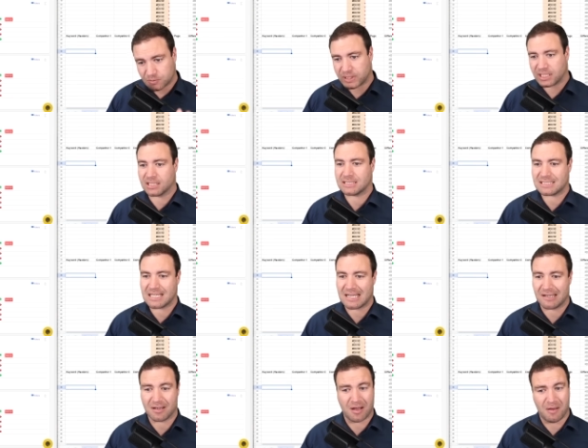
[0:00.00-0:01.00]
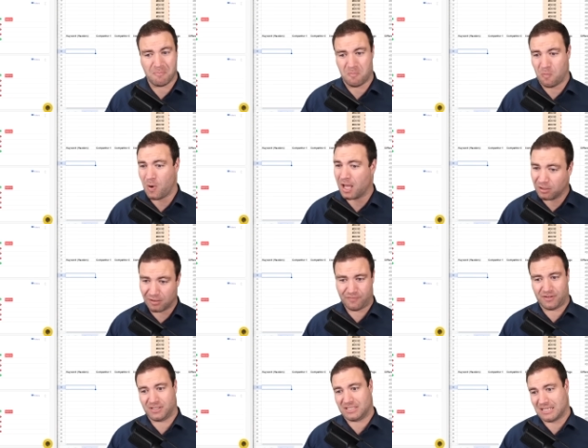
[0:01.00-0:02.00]
we can see, I'm well off
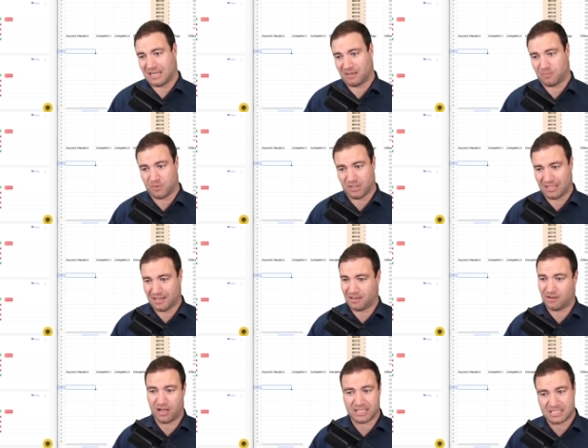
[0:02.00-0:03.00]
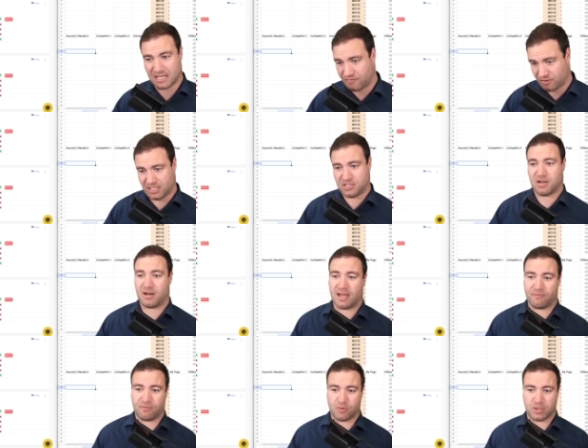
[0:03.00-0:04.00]
on the target word count. I definitely don't
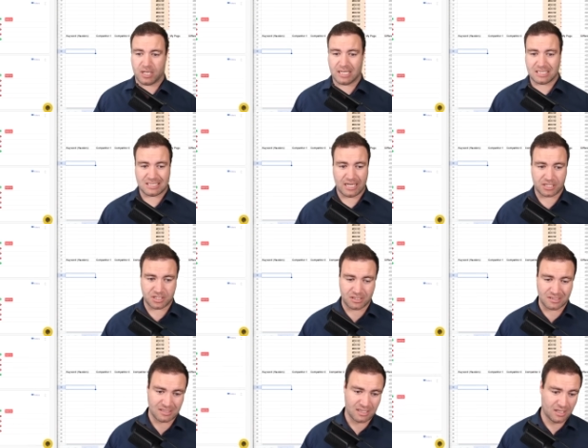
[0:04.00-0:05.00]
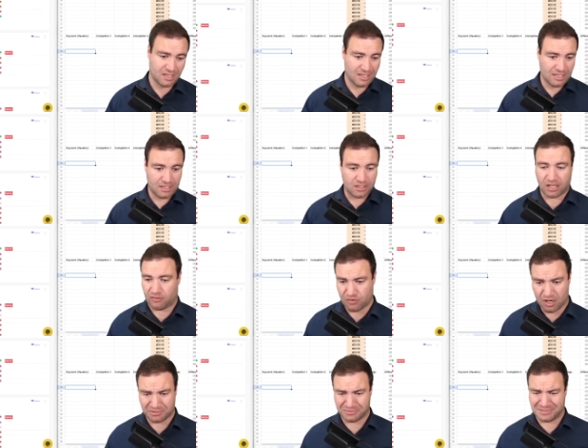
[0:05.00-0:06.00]
have 14 sections. You're like,
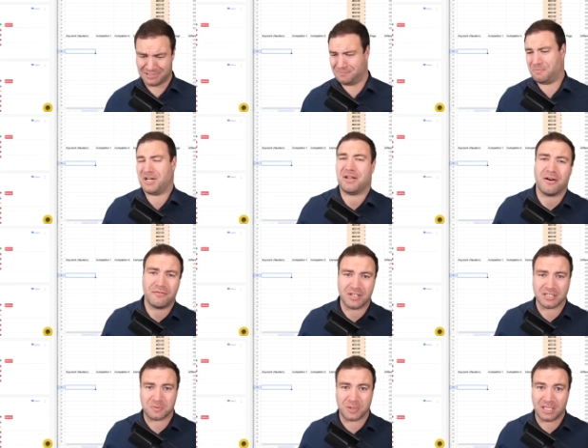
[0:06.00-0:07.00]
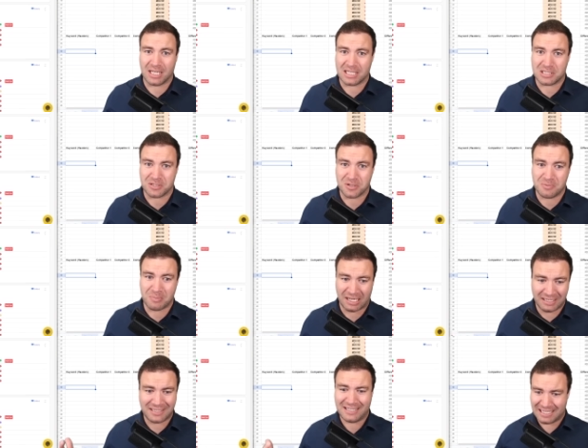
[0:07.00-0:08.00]
Ronald, it's pretty obvious what you need to do,
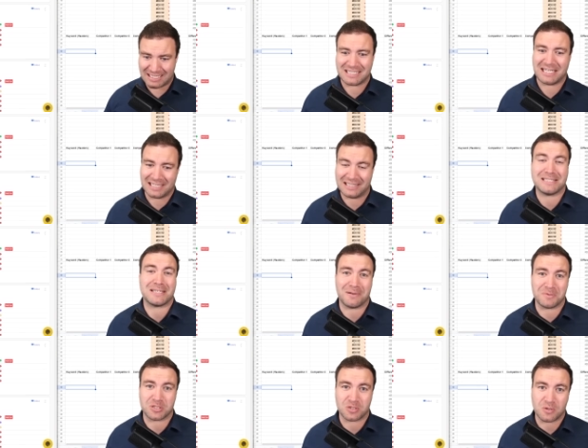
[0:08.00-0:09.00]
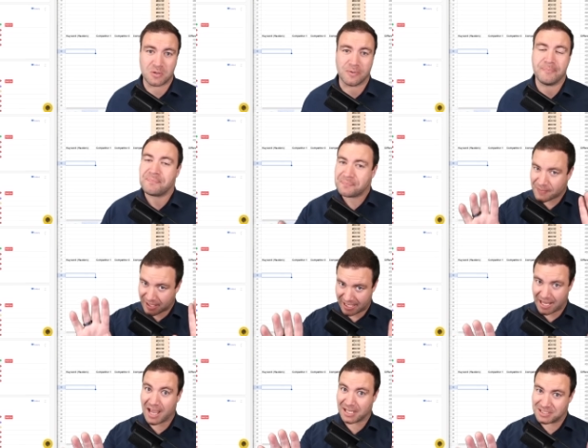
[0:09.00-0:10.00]
mate. You need to get this up to score.
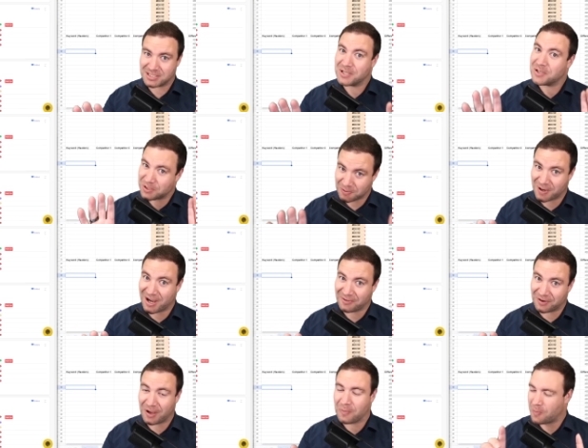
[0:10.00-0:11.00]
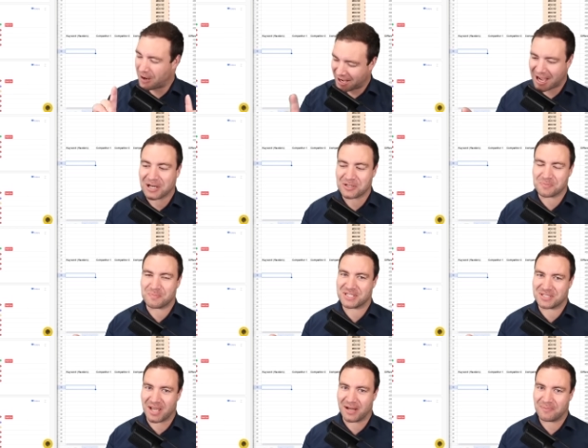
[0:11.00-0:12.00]
Yes, you are right,
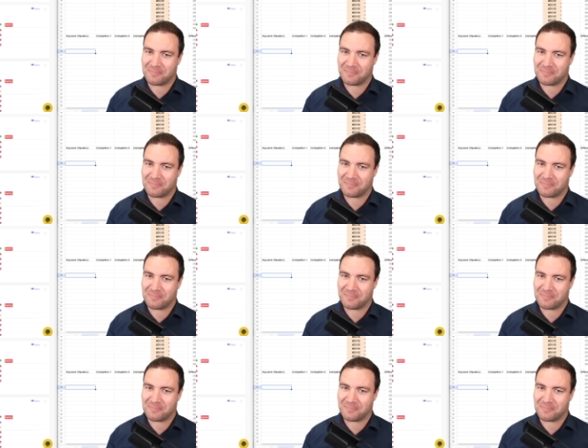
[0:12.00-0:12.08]
100%.